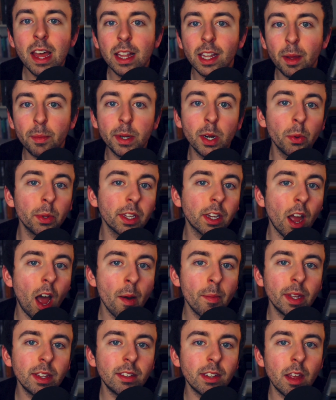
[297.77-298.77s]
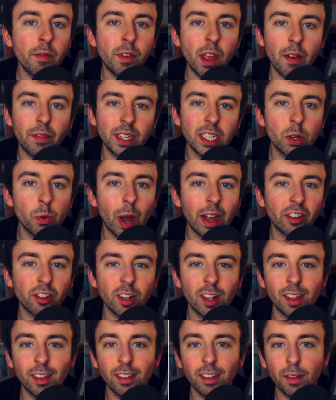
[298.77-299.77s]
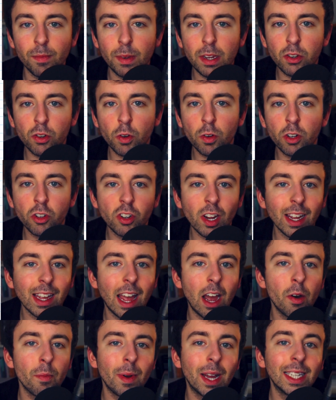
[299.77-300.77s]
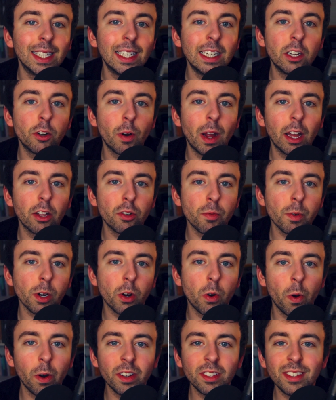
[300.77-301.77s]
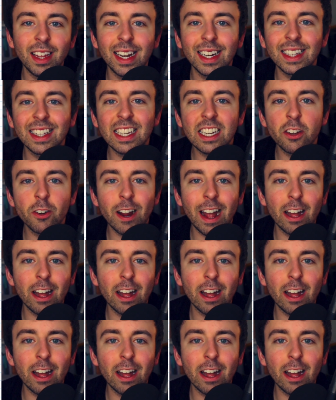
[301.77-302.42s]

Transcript: Let me know in the comments if you have any questions, and be sure to check out my Linear Algebra course and Linear